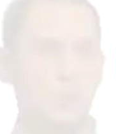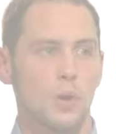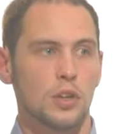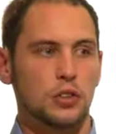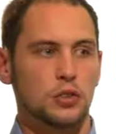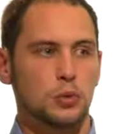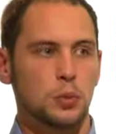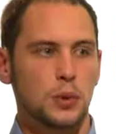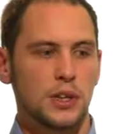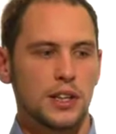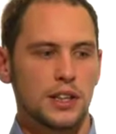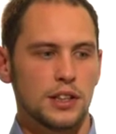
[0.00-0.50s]

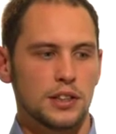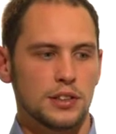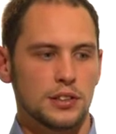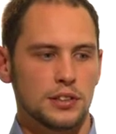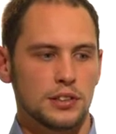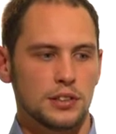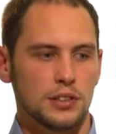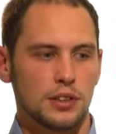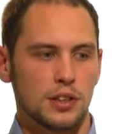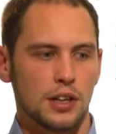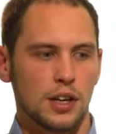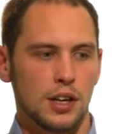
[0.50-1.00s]
Once we had
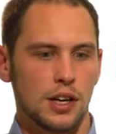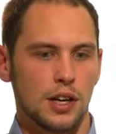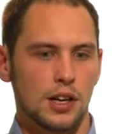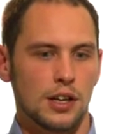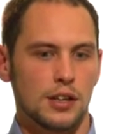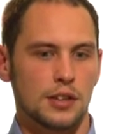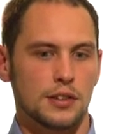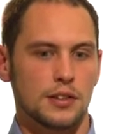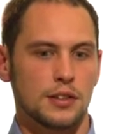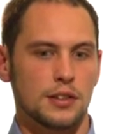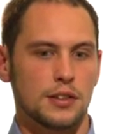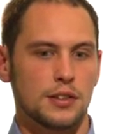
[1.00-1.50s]

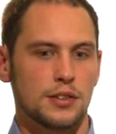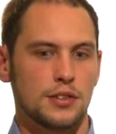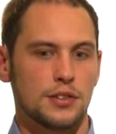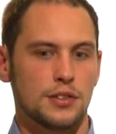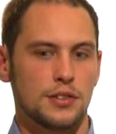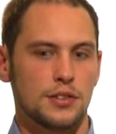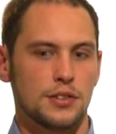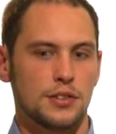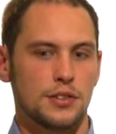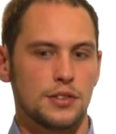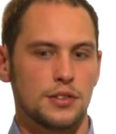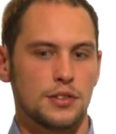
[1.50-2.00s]
uh,
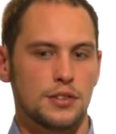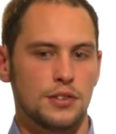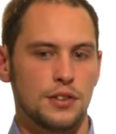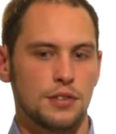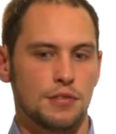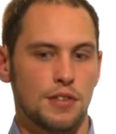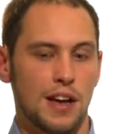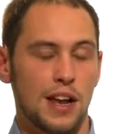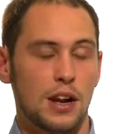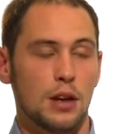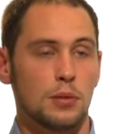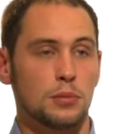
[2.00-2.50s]

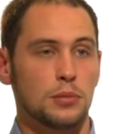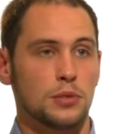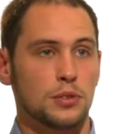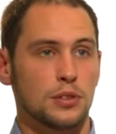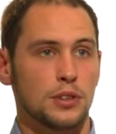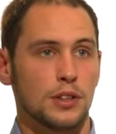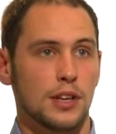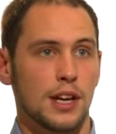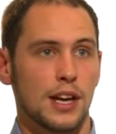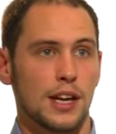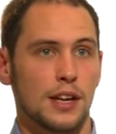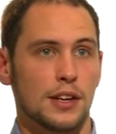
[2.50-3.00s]
developed
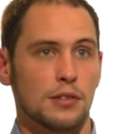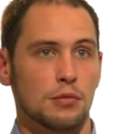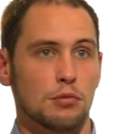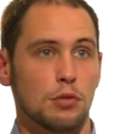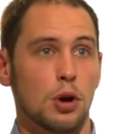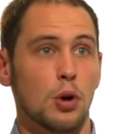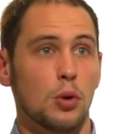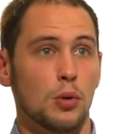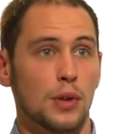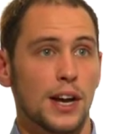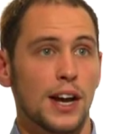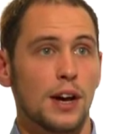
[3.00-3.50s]
and
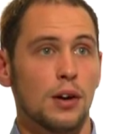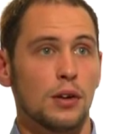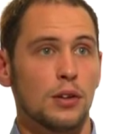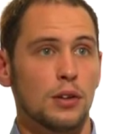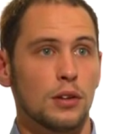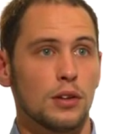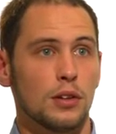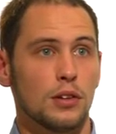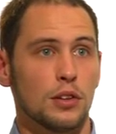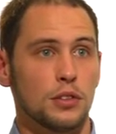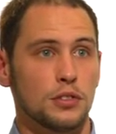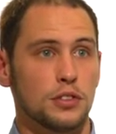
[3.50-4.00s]
rolled out
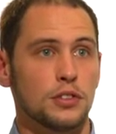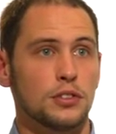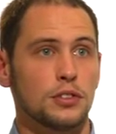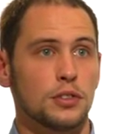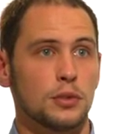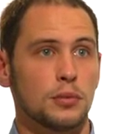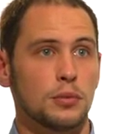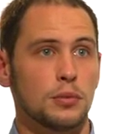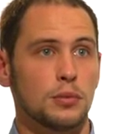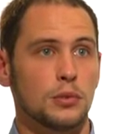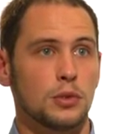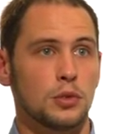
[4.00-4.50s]
the
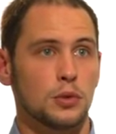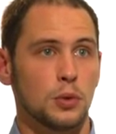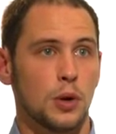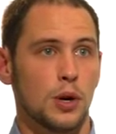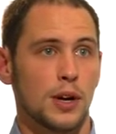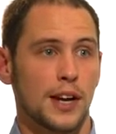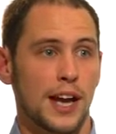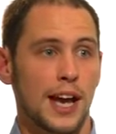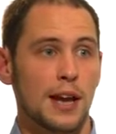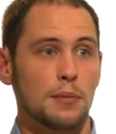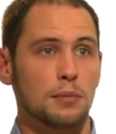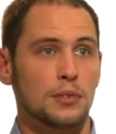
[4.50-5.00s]
system to
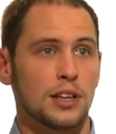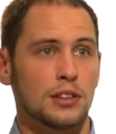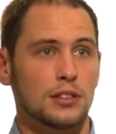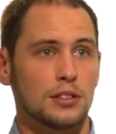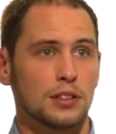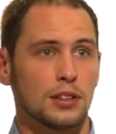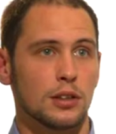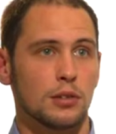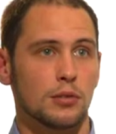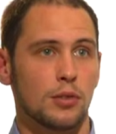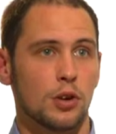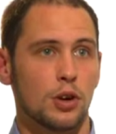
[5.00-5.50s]
our game
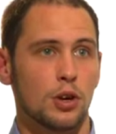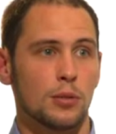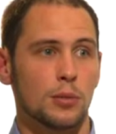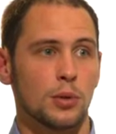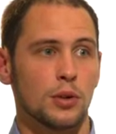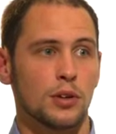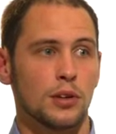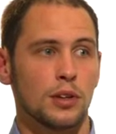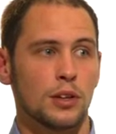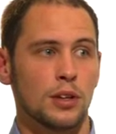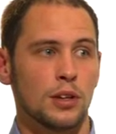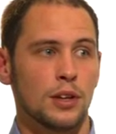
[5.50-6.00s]
testing
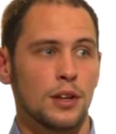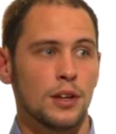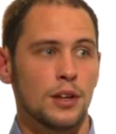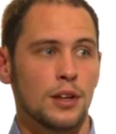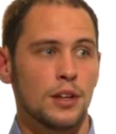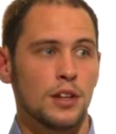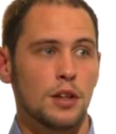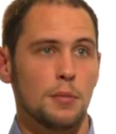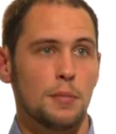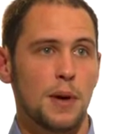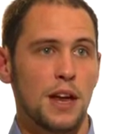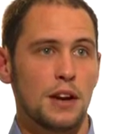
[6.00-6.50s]
environment,
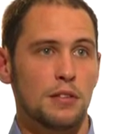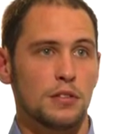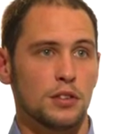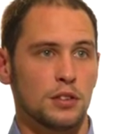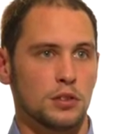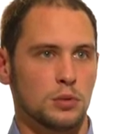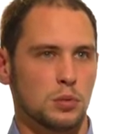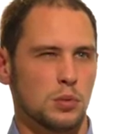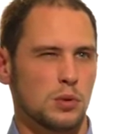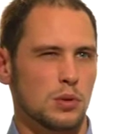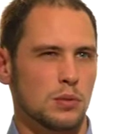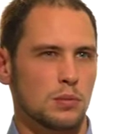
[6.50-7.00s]
the
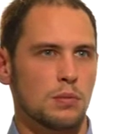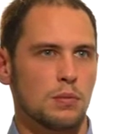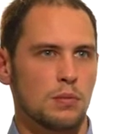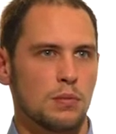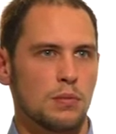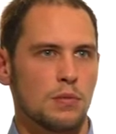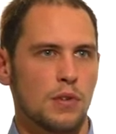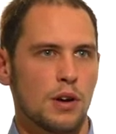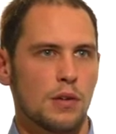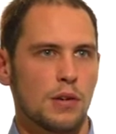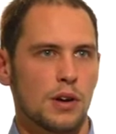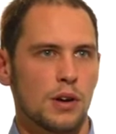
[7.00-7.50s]
benefits were
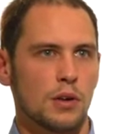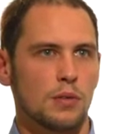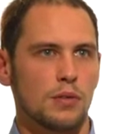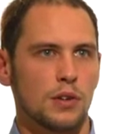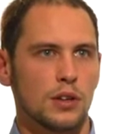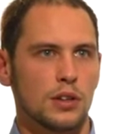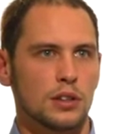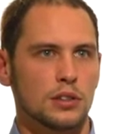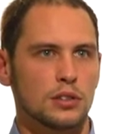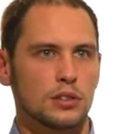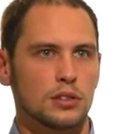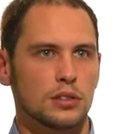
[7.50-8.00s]
very
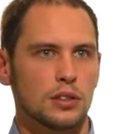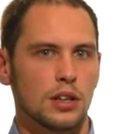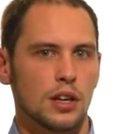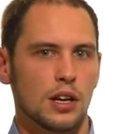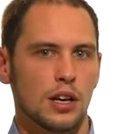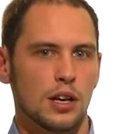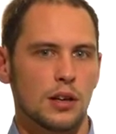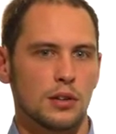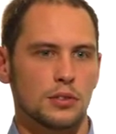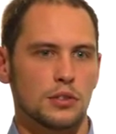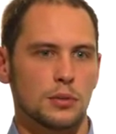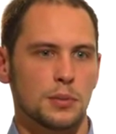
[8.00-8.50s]
obvious
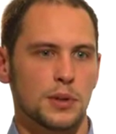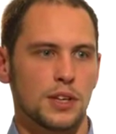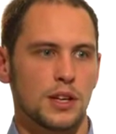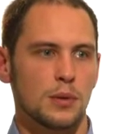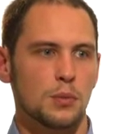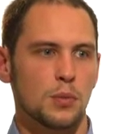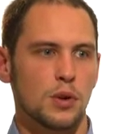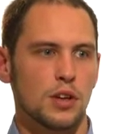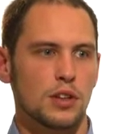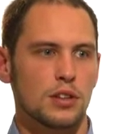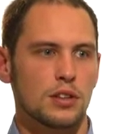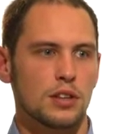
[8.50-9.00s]
uh, to
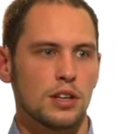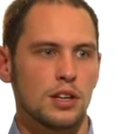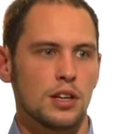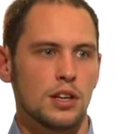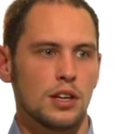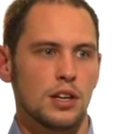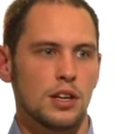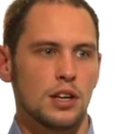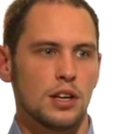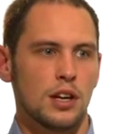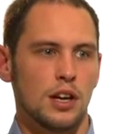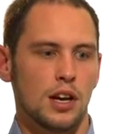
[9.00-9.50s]
begin with.
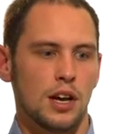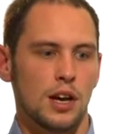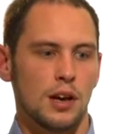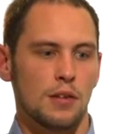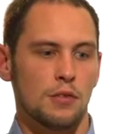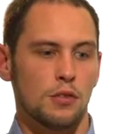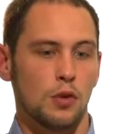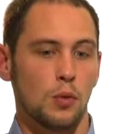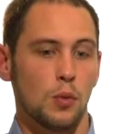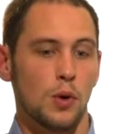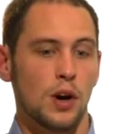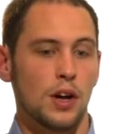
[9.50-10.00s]
Uh,
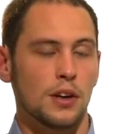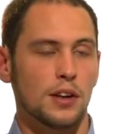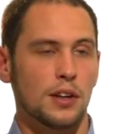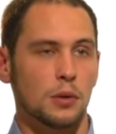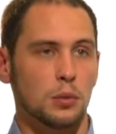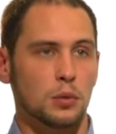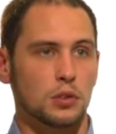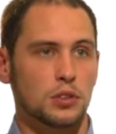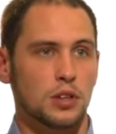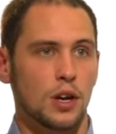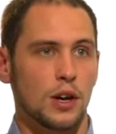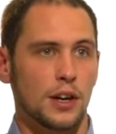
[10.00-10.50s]
for one,
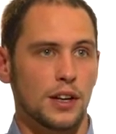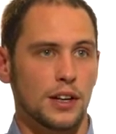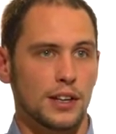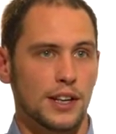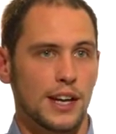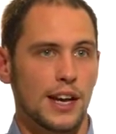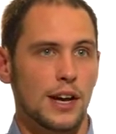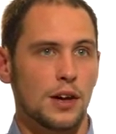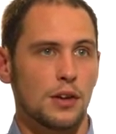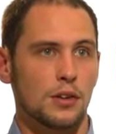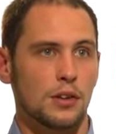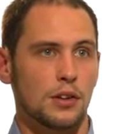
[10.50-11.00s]
it was cutting
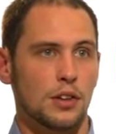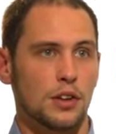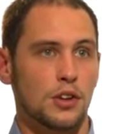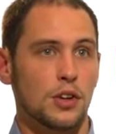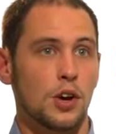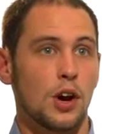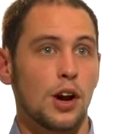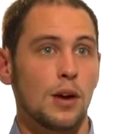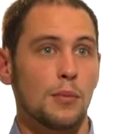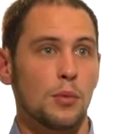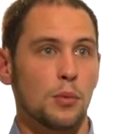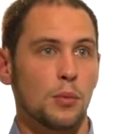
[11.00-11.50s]
down the
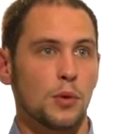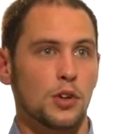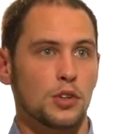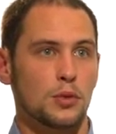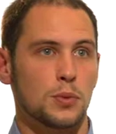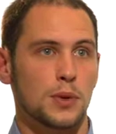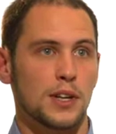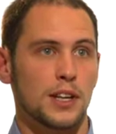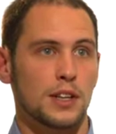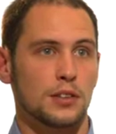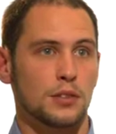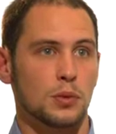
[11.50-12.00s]
time in
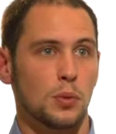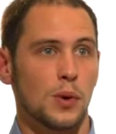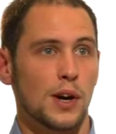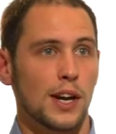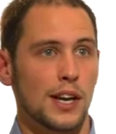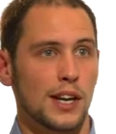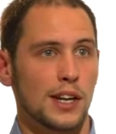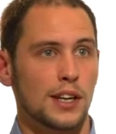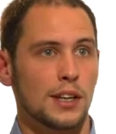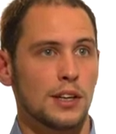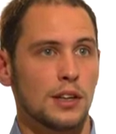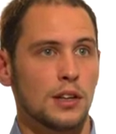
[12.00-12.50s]
which we had to
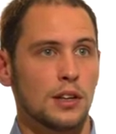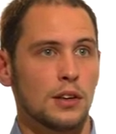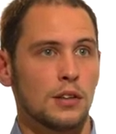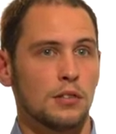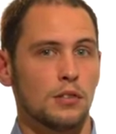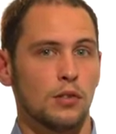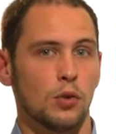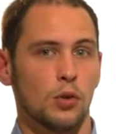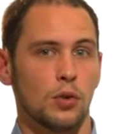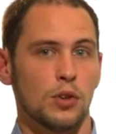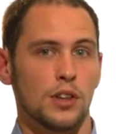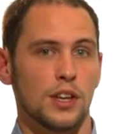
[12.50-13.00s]
wait
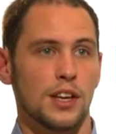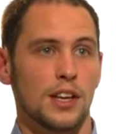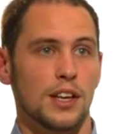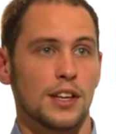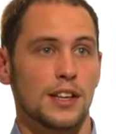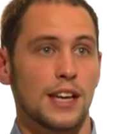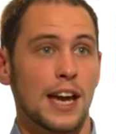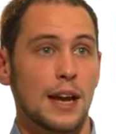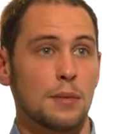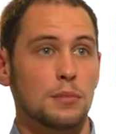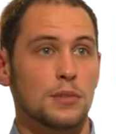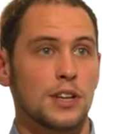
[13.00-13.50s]
for the
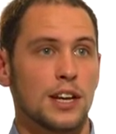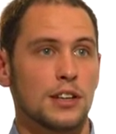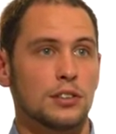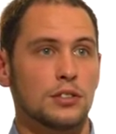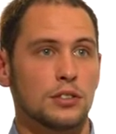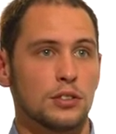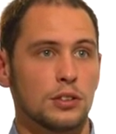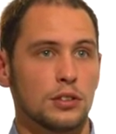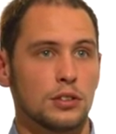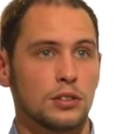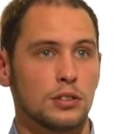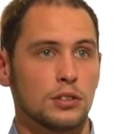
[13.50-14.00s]
game
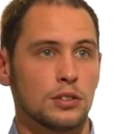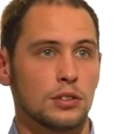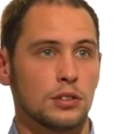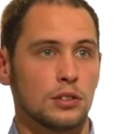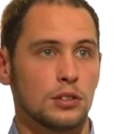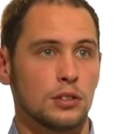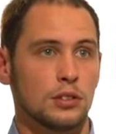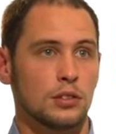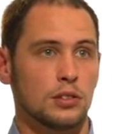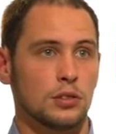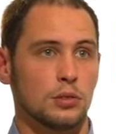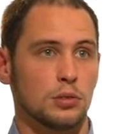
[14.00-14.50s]
testers
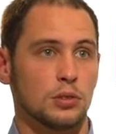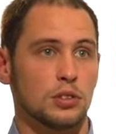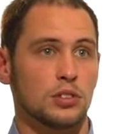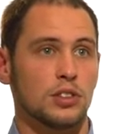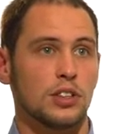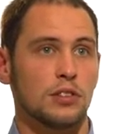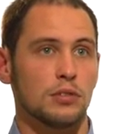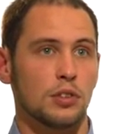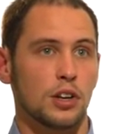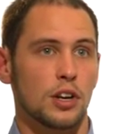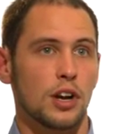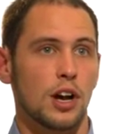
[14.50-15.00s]
to
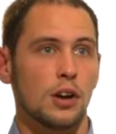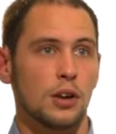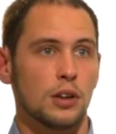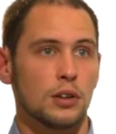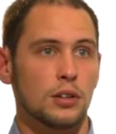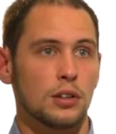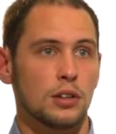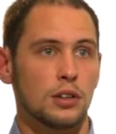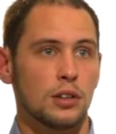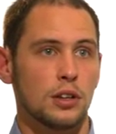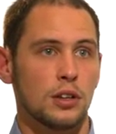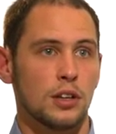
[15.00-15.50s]
receive the
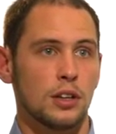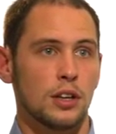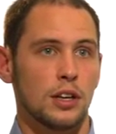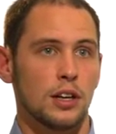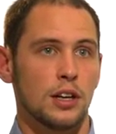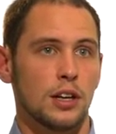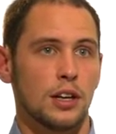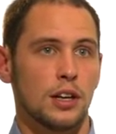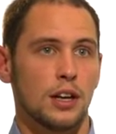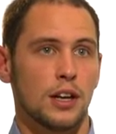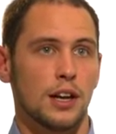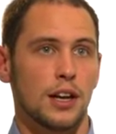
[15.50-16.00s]
code,
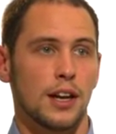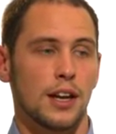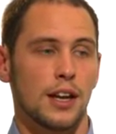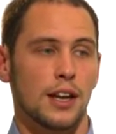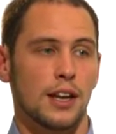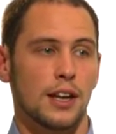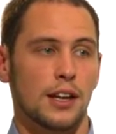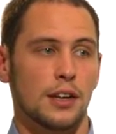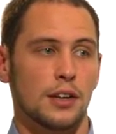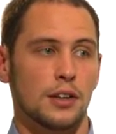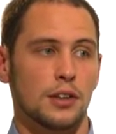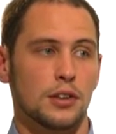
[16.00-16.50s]

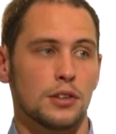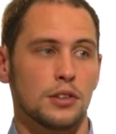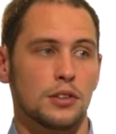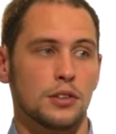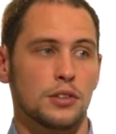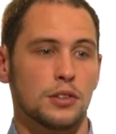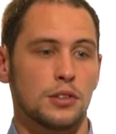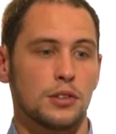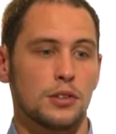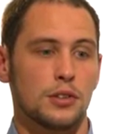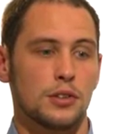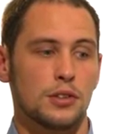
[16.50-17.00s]
and,
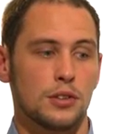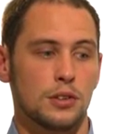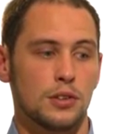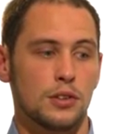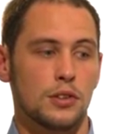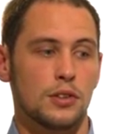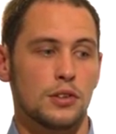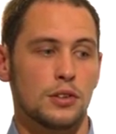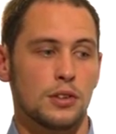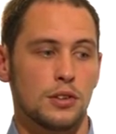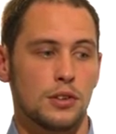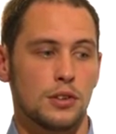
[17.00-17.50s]

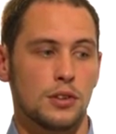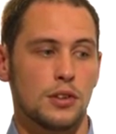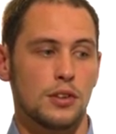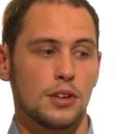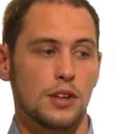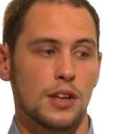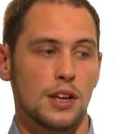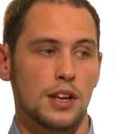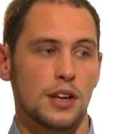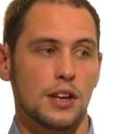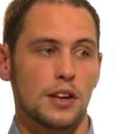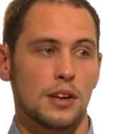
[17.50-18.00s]

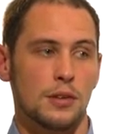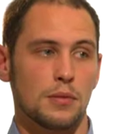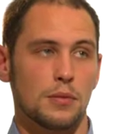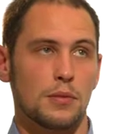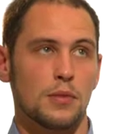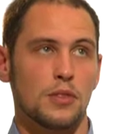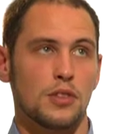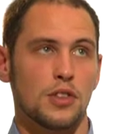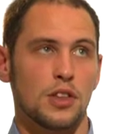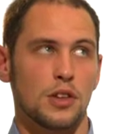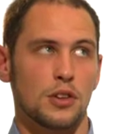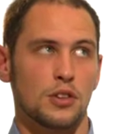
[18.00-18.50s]
and
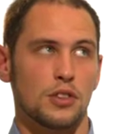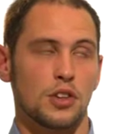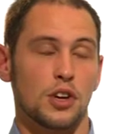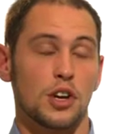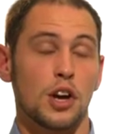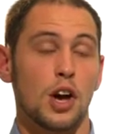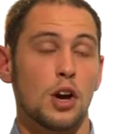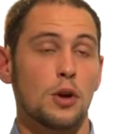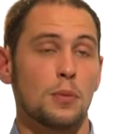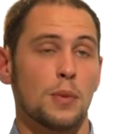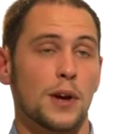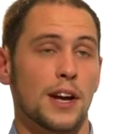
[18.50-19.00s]
the, the
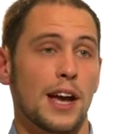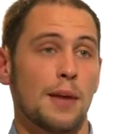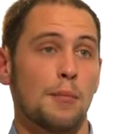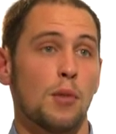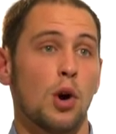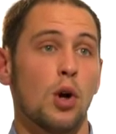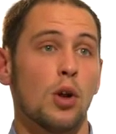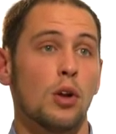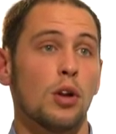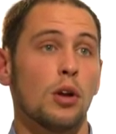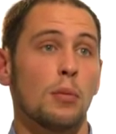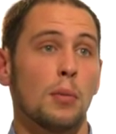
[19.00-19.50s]
code became
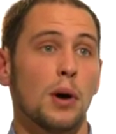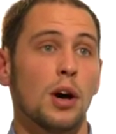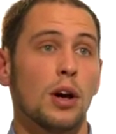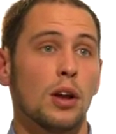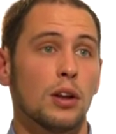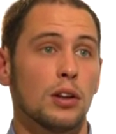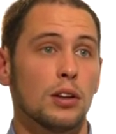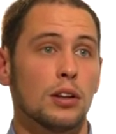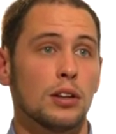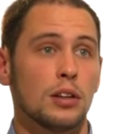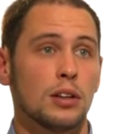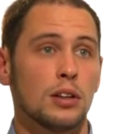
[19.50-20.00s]
on
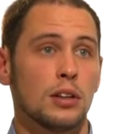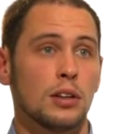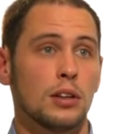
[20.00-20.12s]
demand.